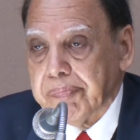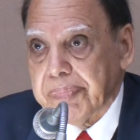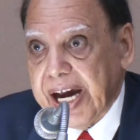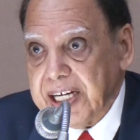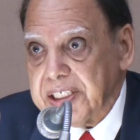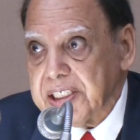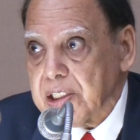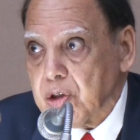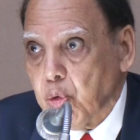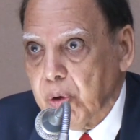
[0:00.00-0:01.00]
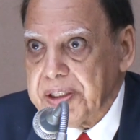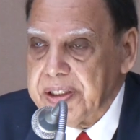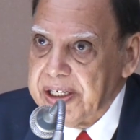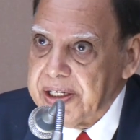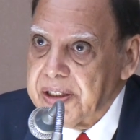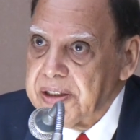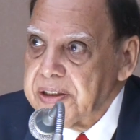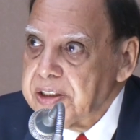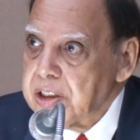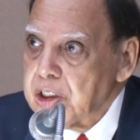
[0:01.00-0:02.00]
that is with the
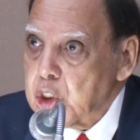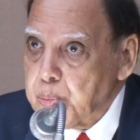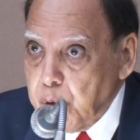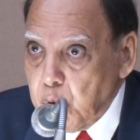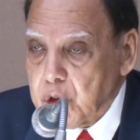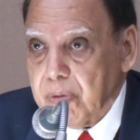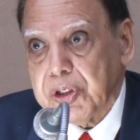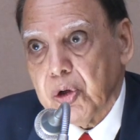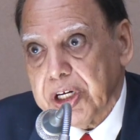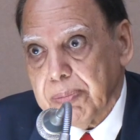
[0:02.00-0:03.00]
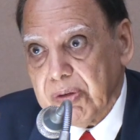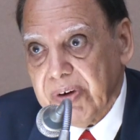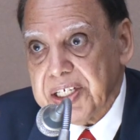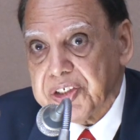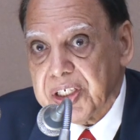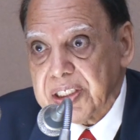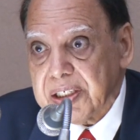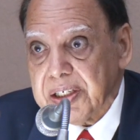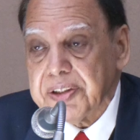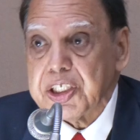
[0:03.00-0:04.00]
support of the Honorable Vice
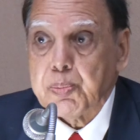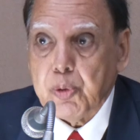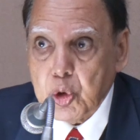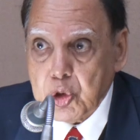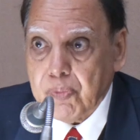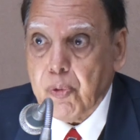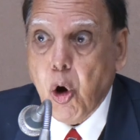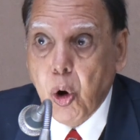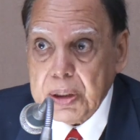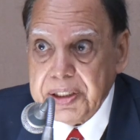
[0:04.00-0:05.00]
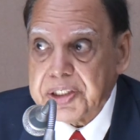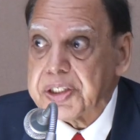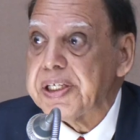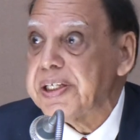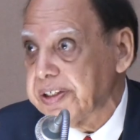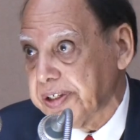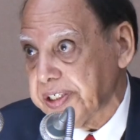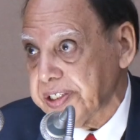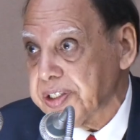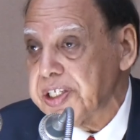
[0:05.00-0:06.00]
Chancellor and the support of all these dignitaries.